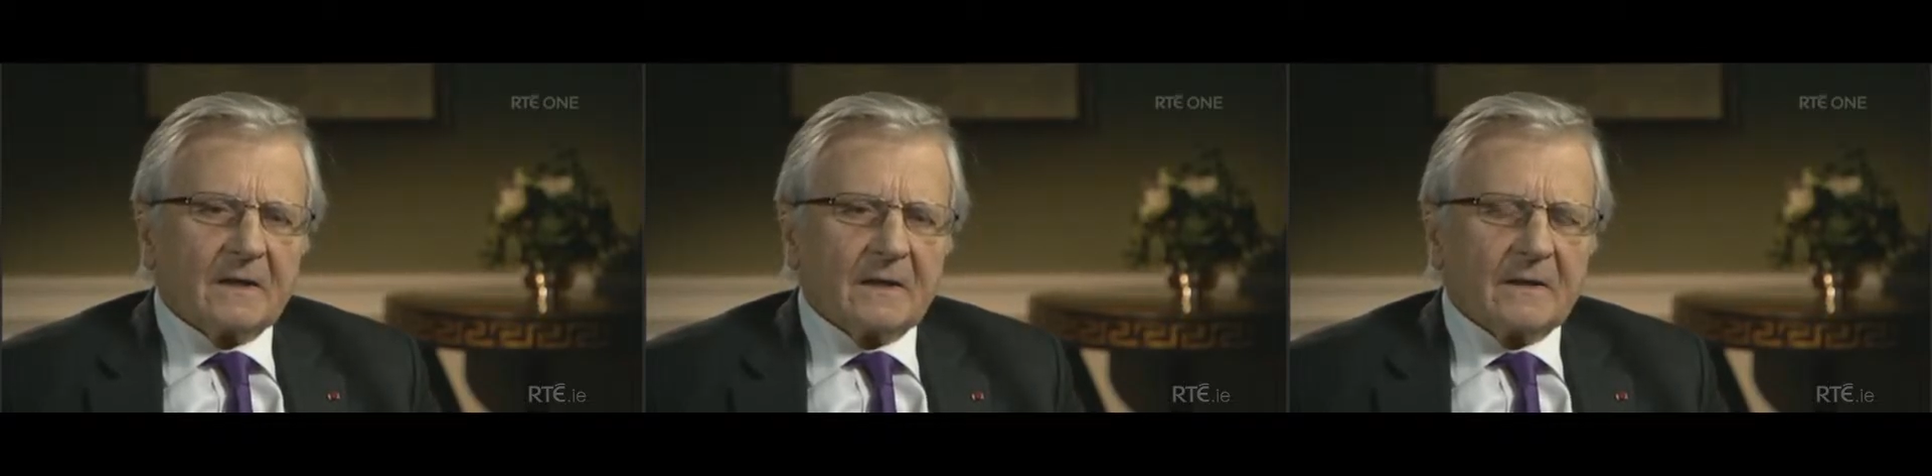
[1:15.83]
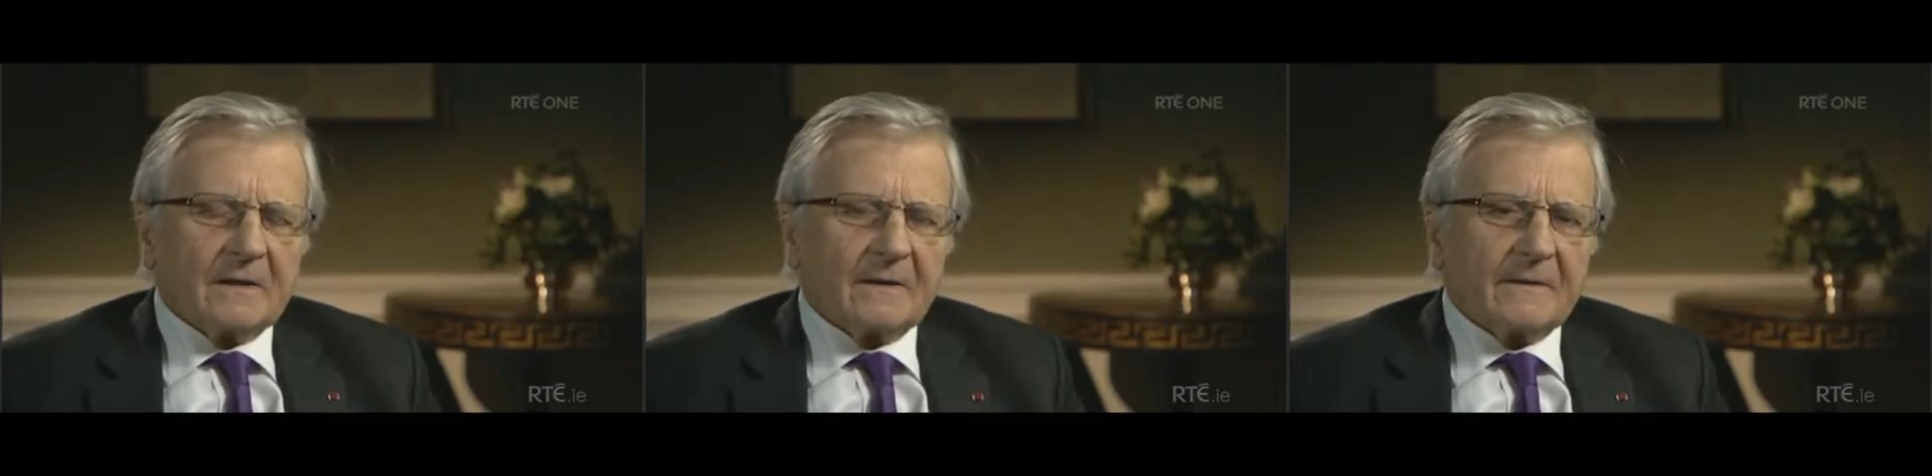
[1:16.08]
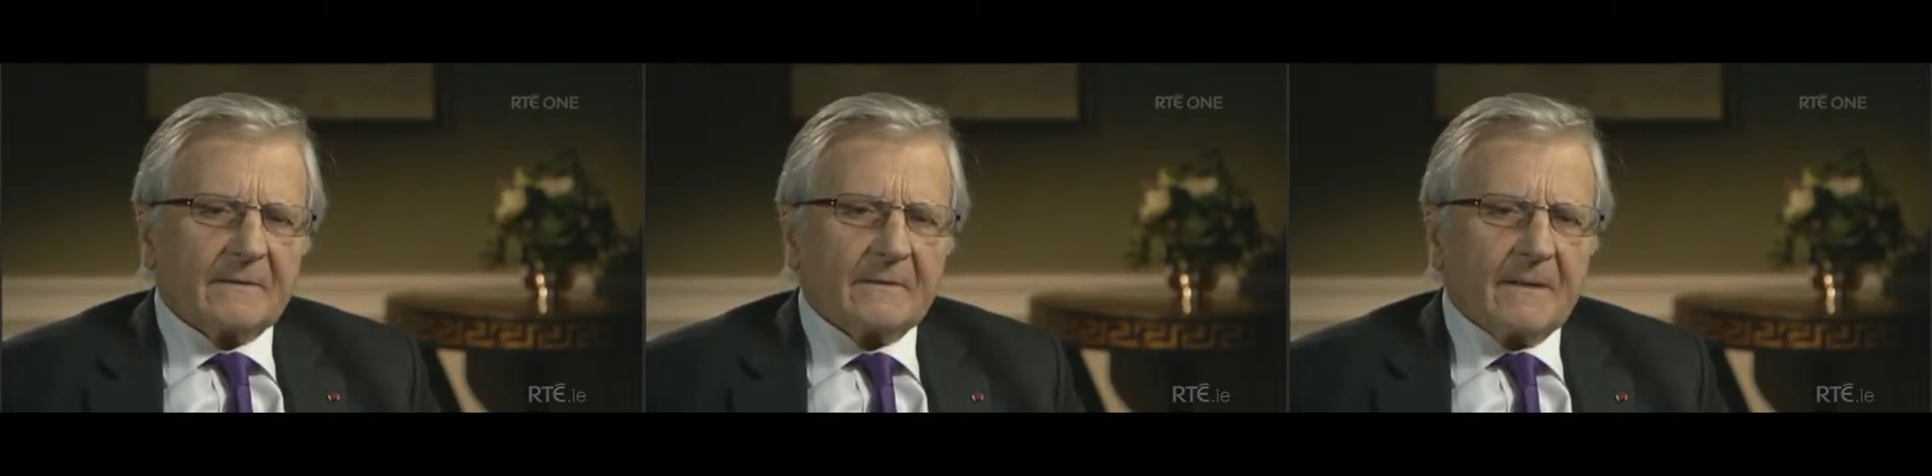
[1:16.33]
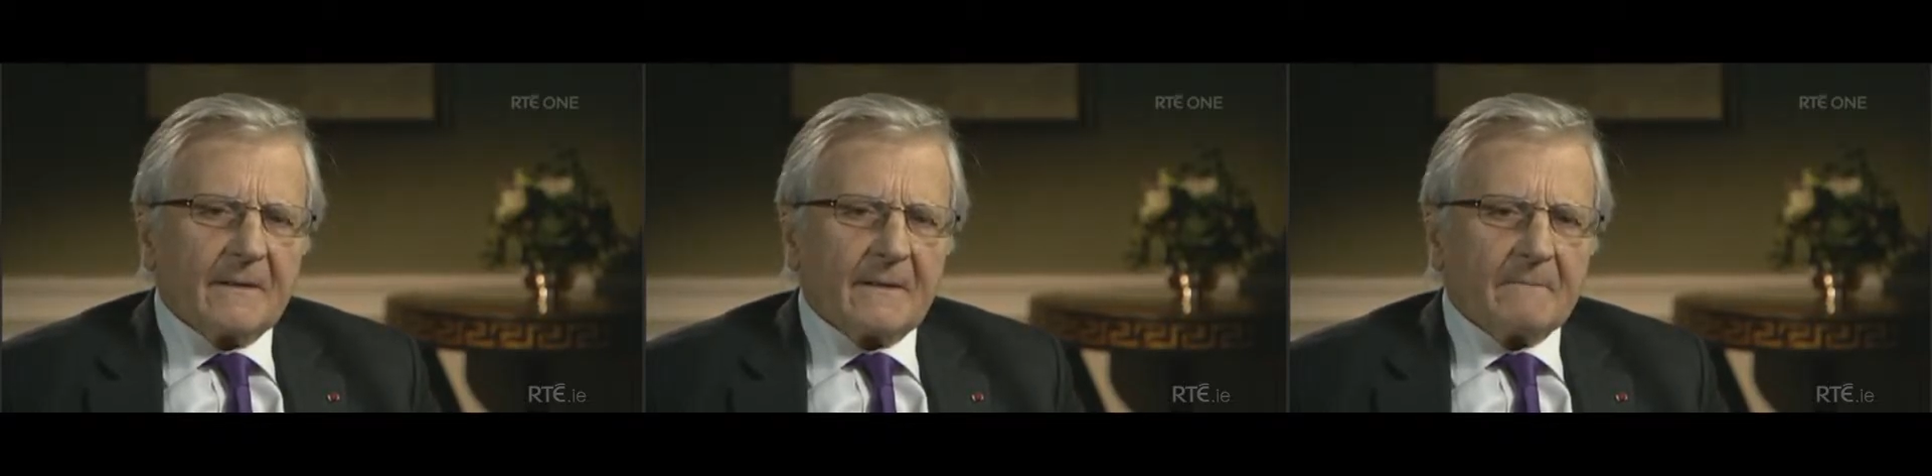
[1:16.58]

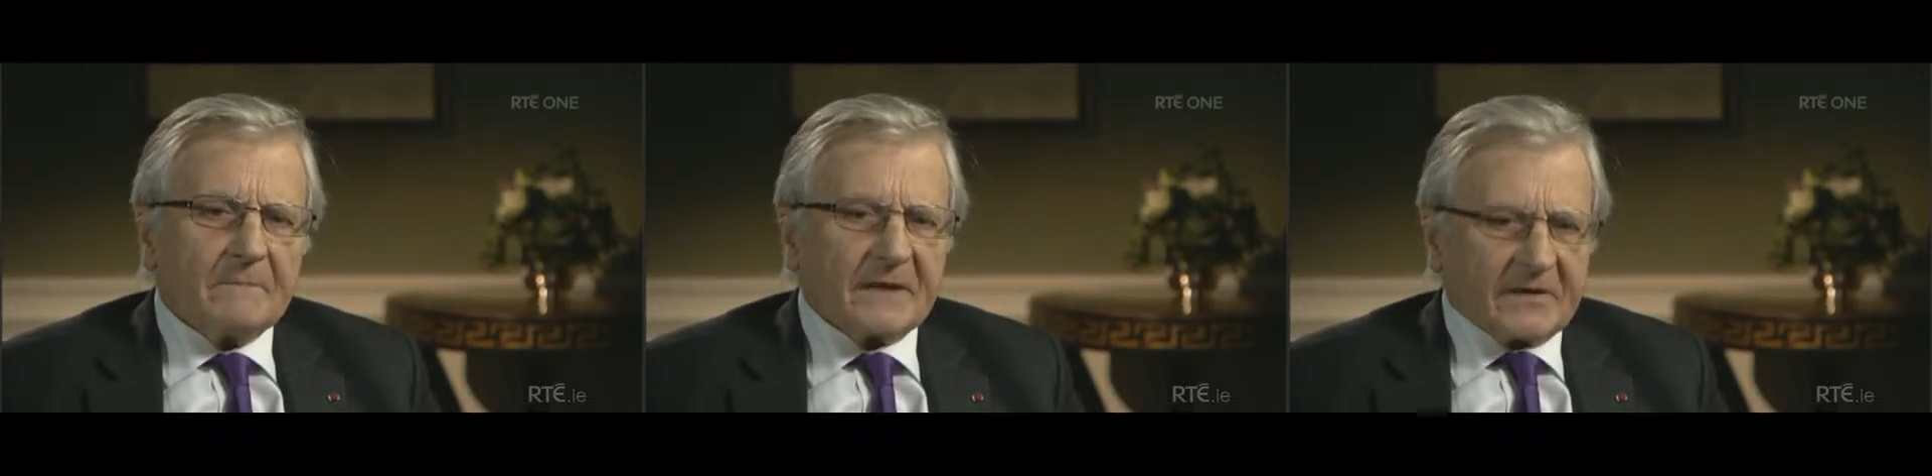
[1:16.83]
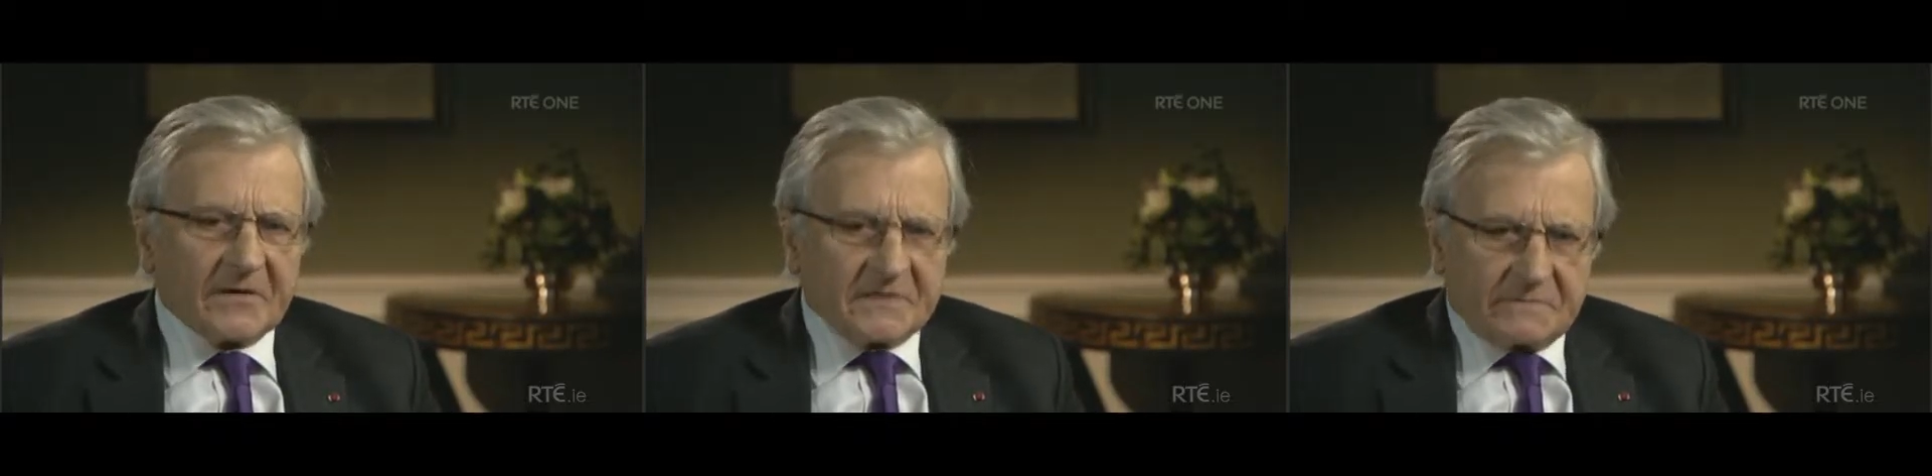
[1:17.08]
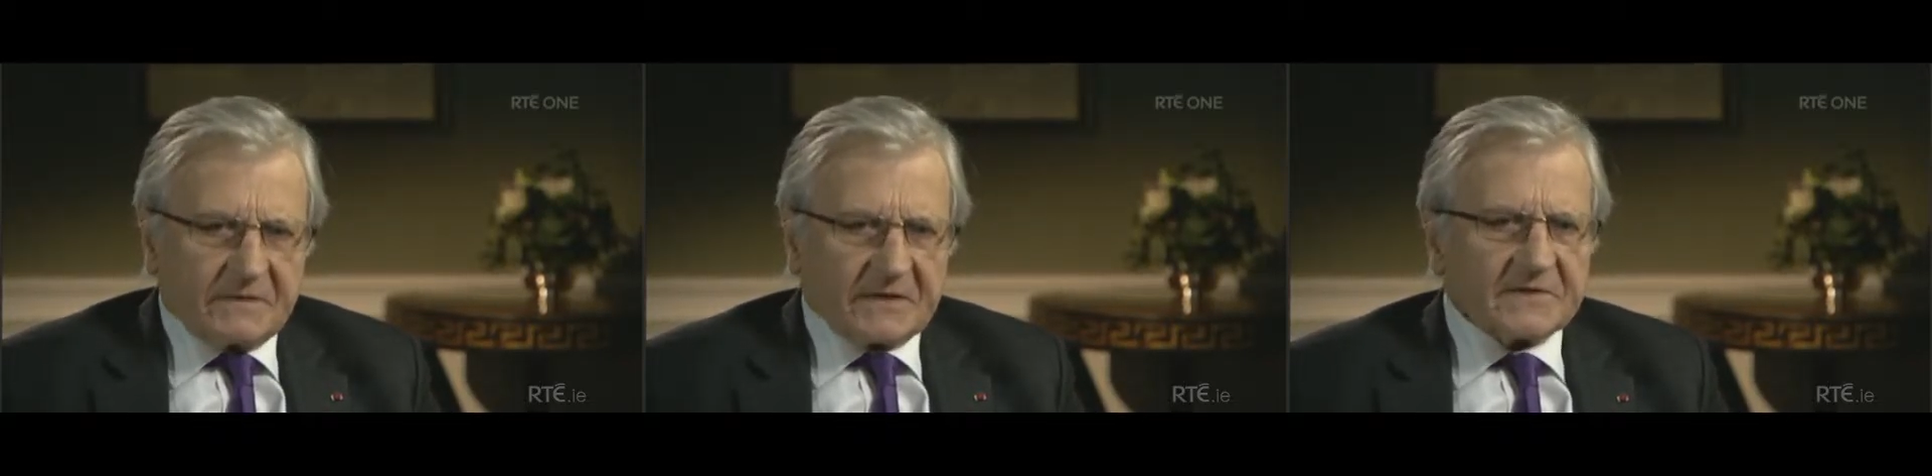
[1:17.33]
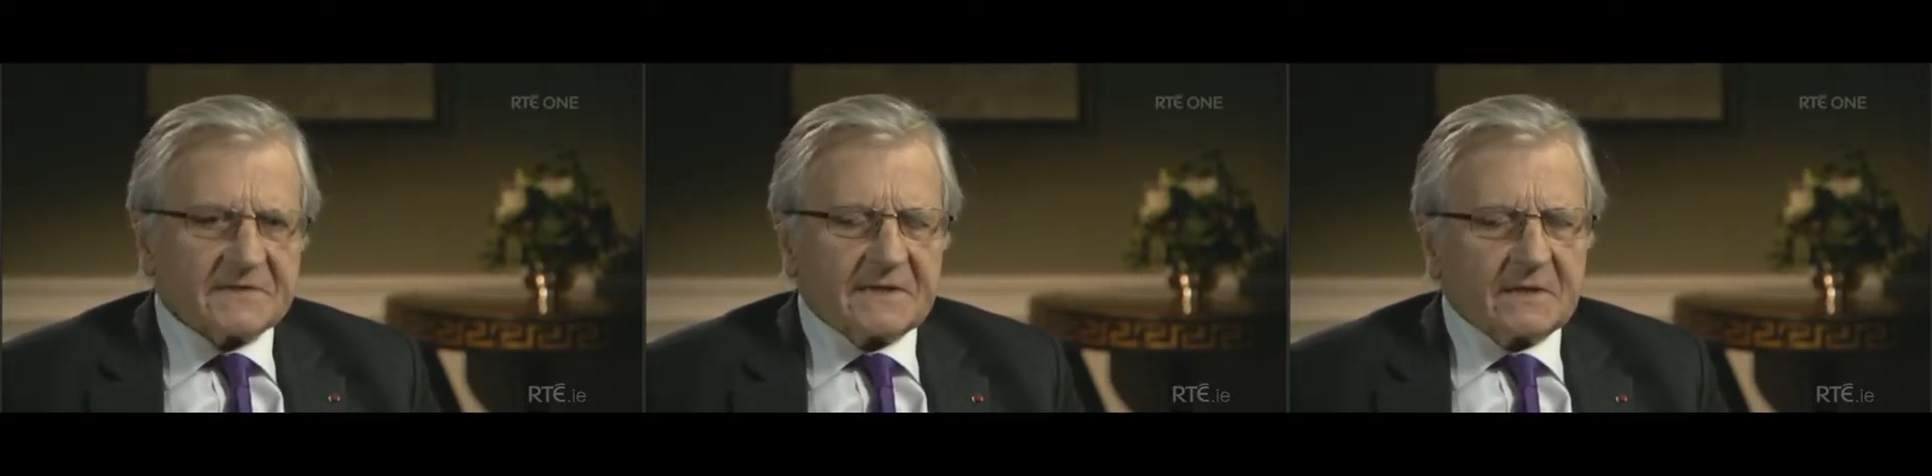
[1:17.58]
because
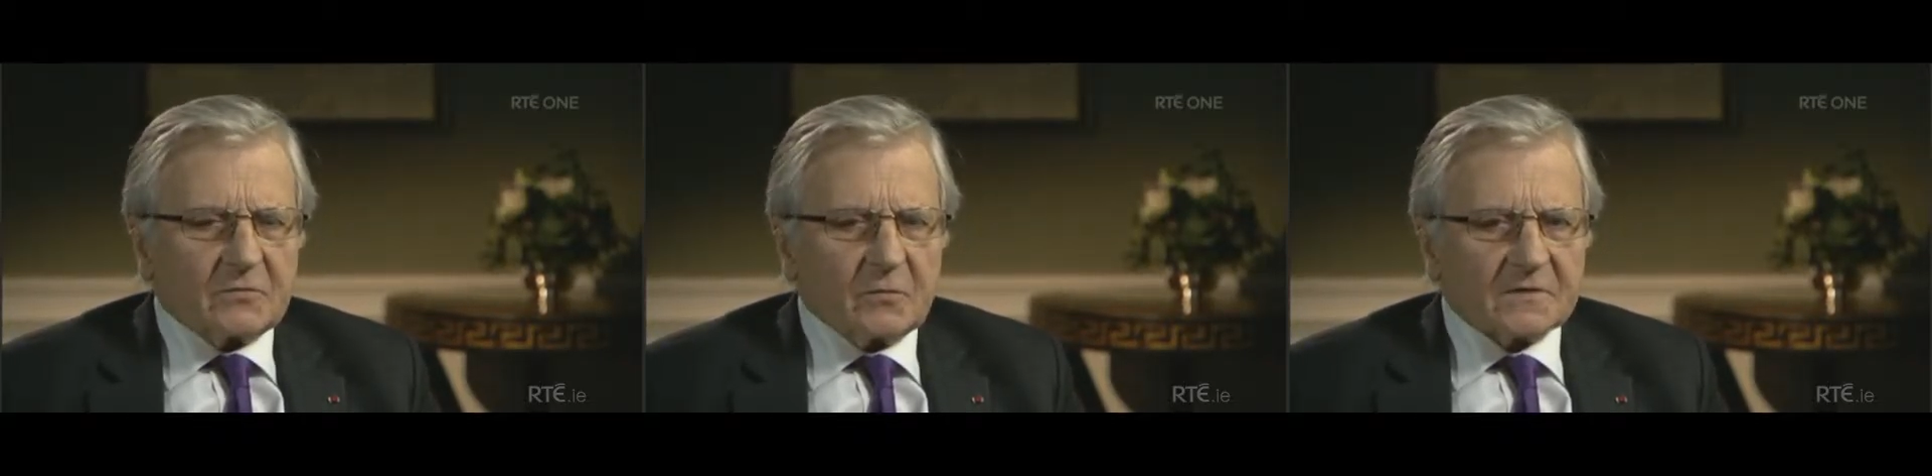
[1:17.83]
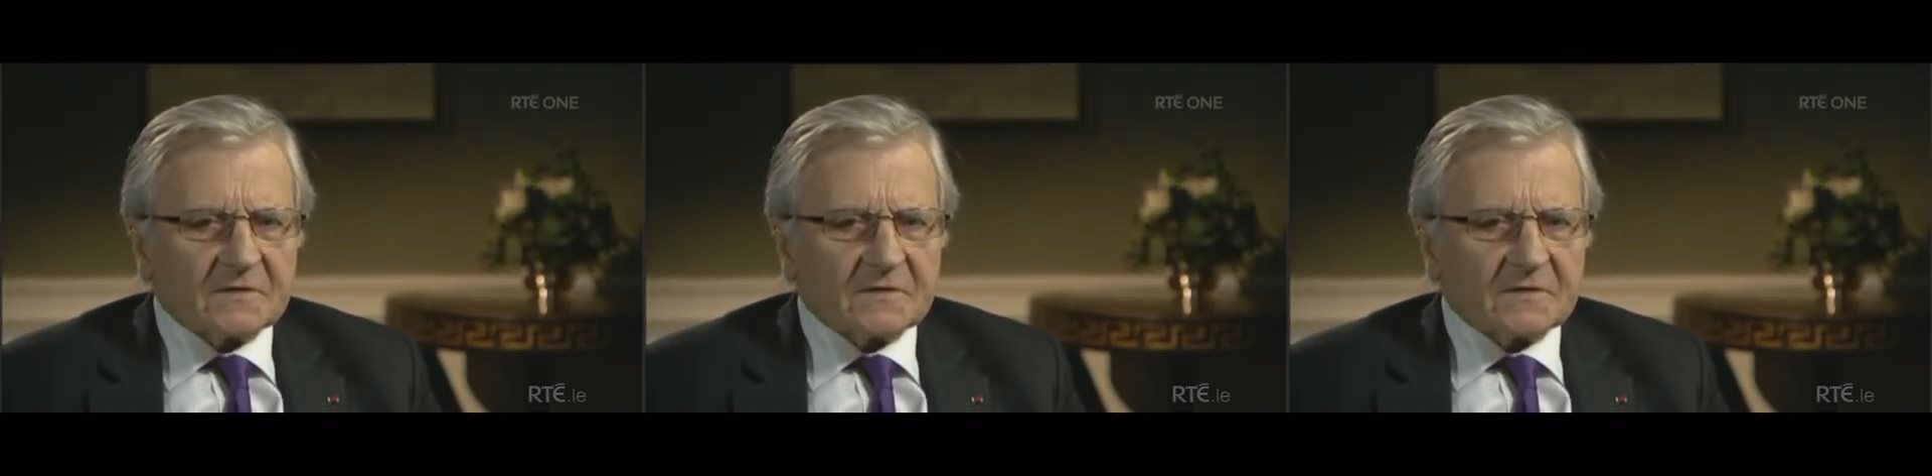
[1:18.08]
it